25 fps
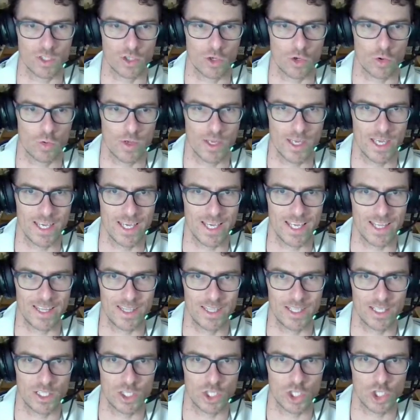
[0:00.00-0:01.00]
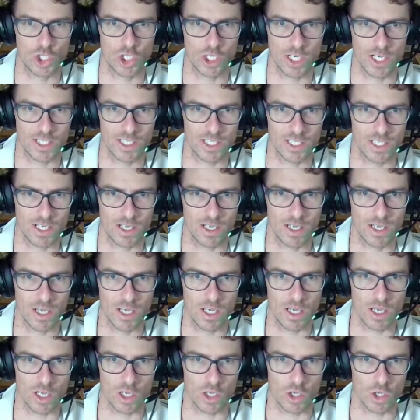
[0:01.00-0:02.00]
So this chassis
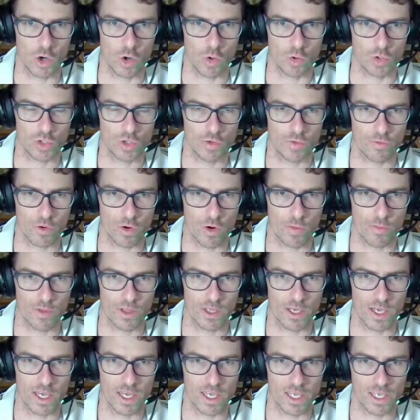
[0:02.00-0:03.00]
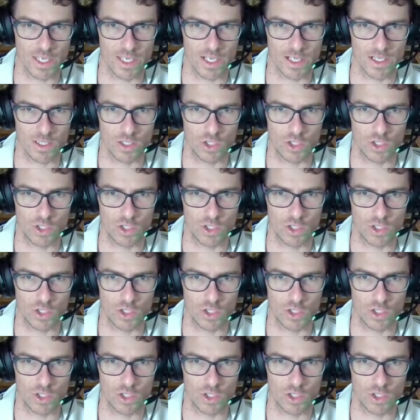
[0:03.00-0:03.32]
goes from the heel